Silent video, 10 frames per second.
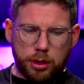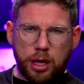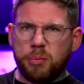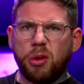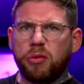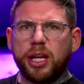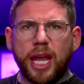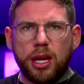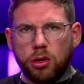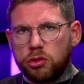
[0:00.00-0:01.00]
not really
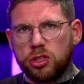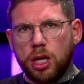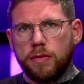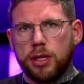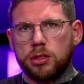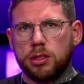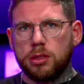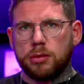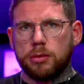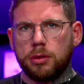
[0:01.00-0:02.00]
getting a good service,
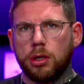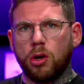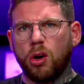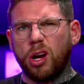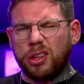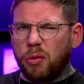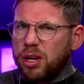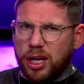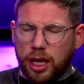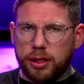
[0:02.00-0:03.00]
or I don't
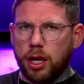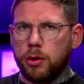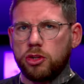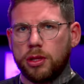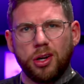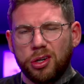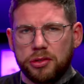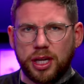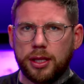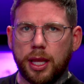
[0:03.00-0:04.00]
really like the coaching. They're not going to
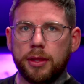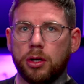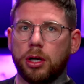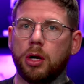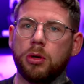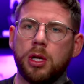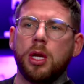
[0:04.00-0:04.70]
say that. They're going to go,